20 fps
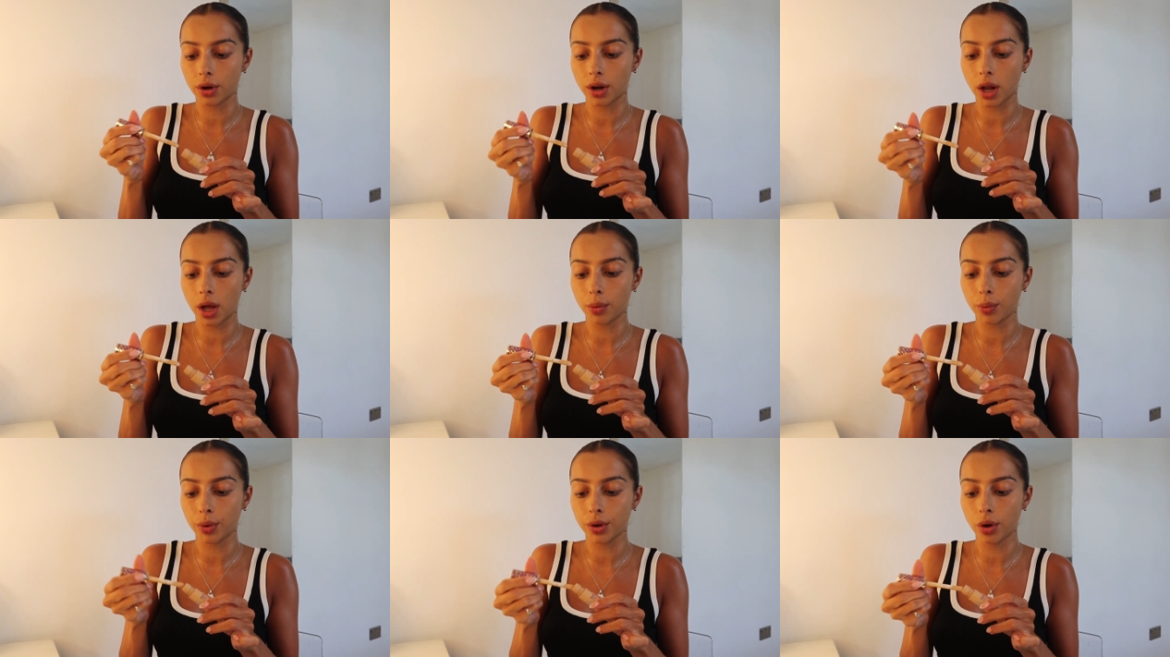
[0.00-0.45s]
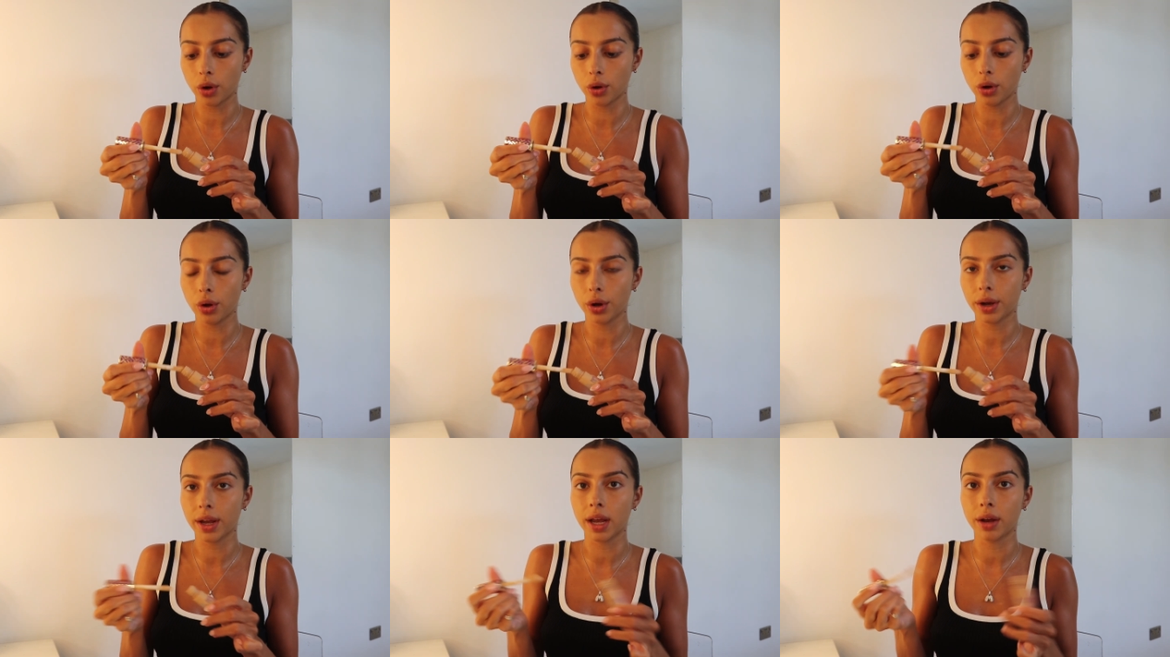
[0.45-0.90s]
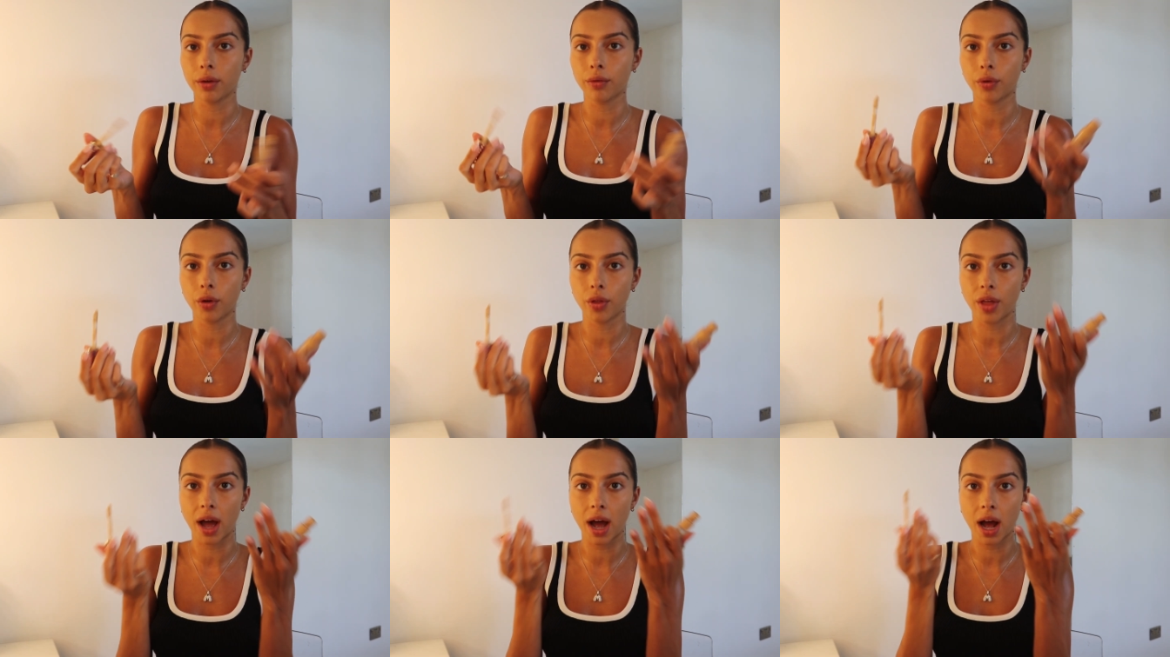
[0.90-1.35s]
Like, we're not looking
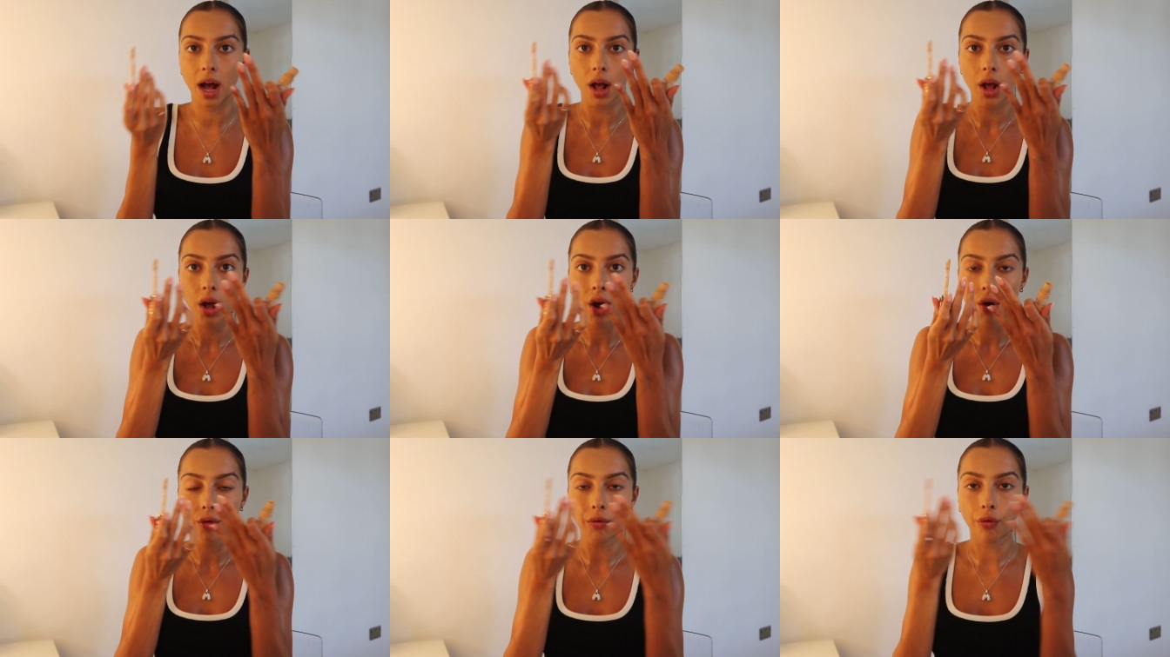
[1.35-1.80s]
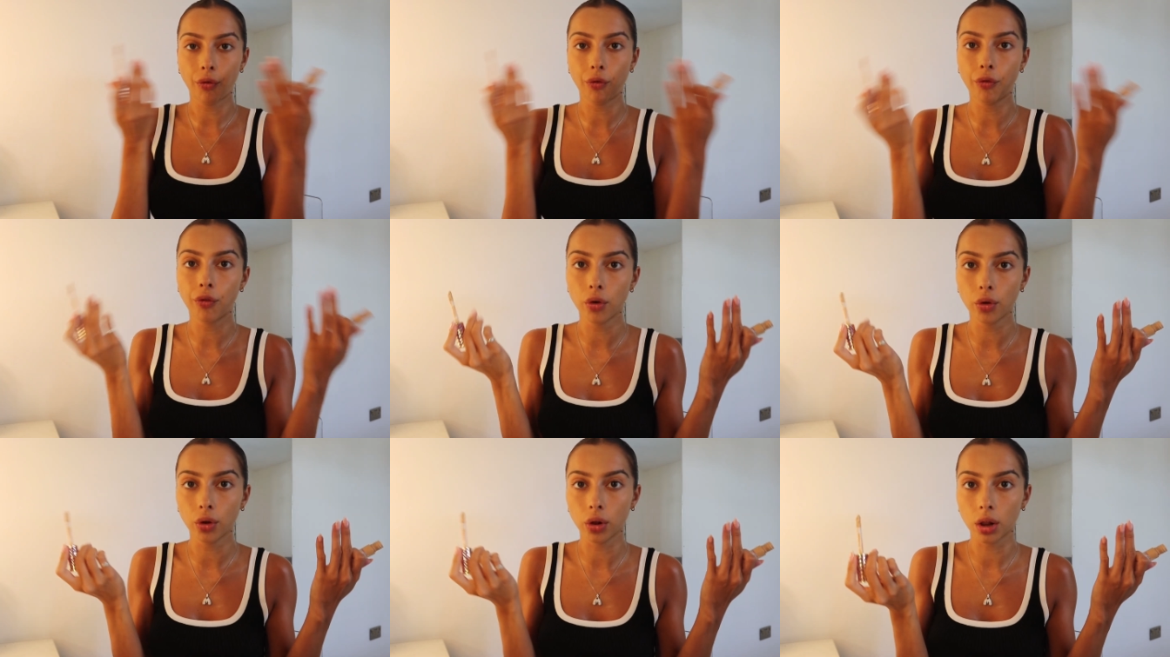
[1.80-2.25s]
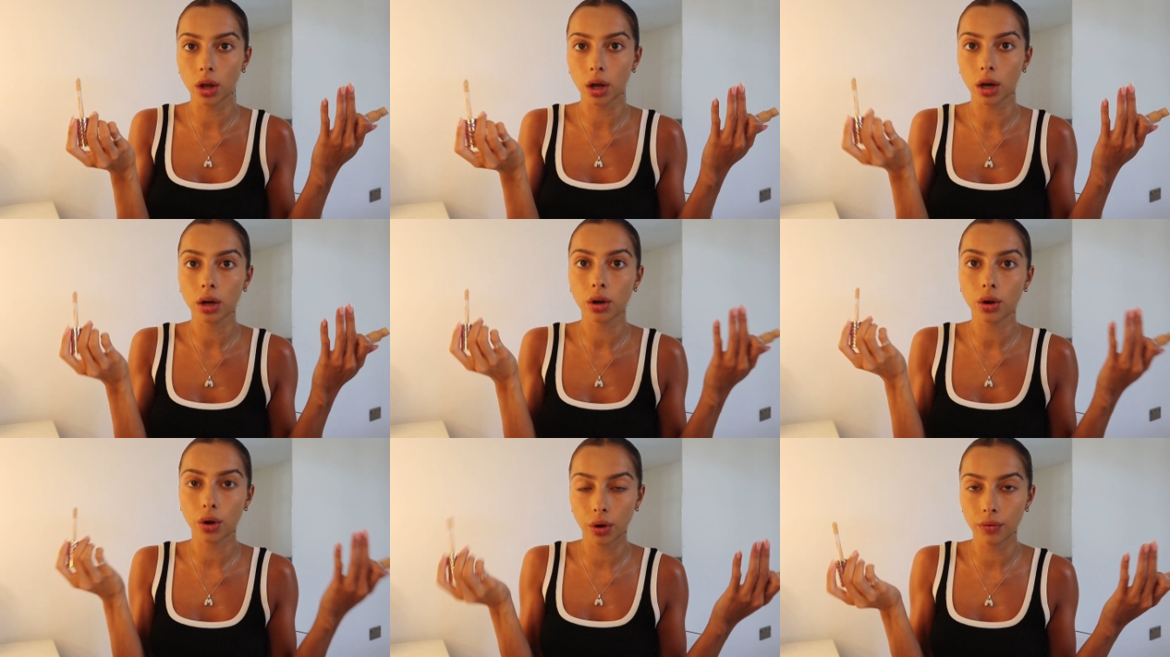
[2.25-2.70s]
for that full
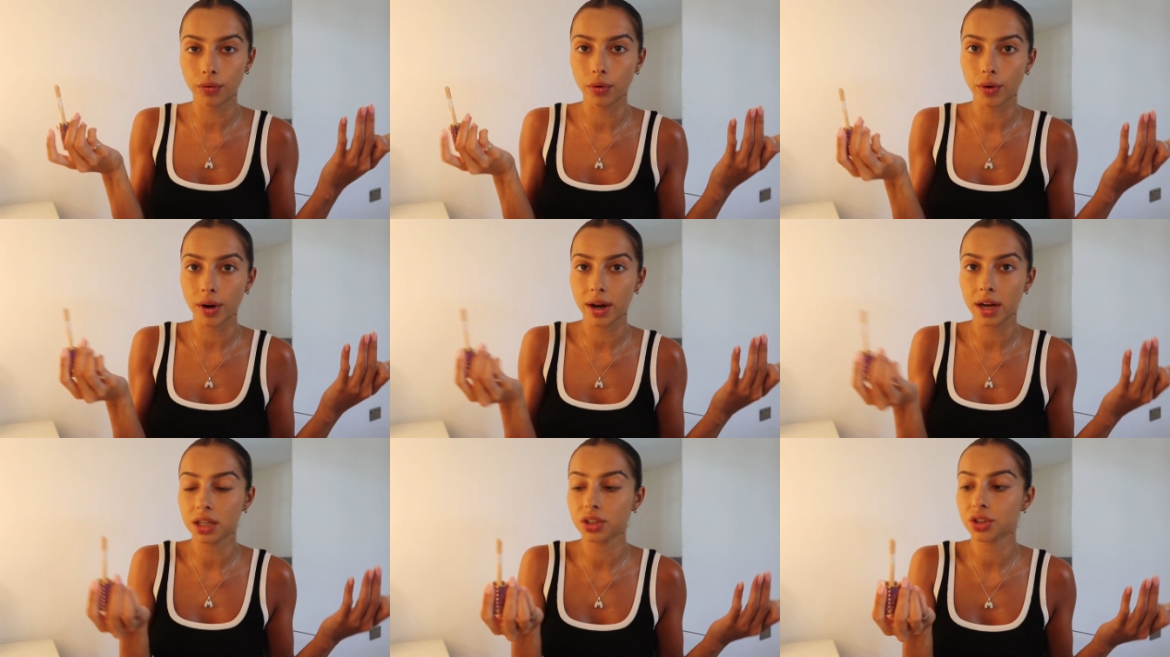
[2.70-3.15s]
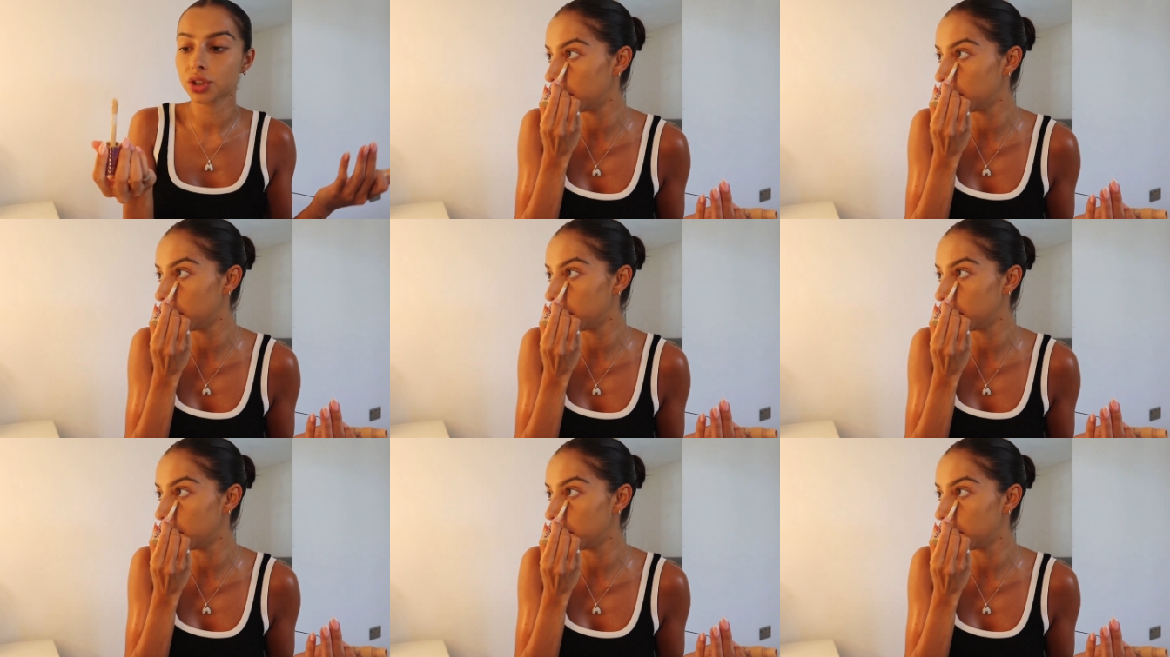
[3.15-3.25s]
coverage.